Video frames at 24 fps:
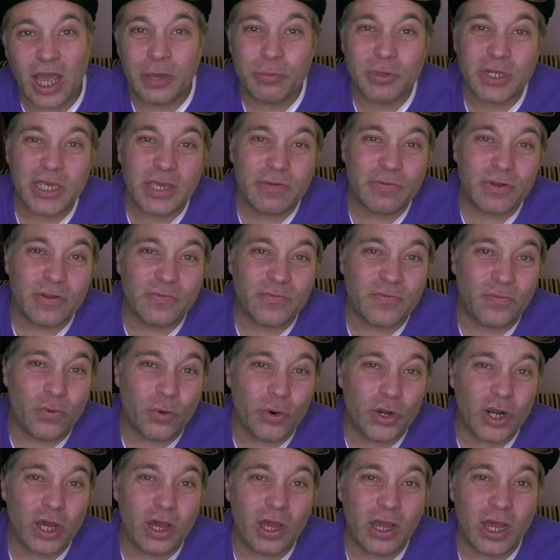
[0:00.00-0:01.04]
I would give it a
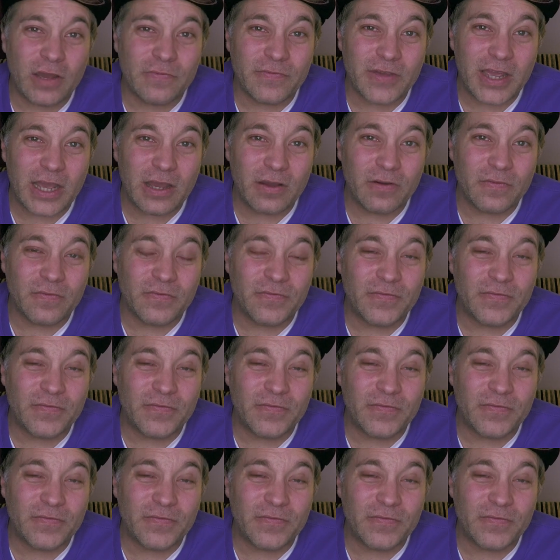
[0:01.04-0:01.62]
4.5 out of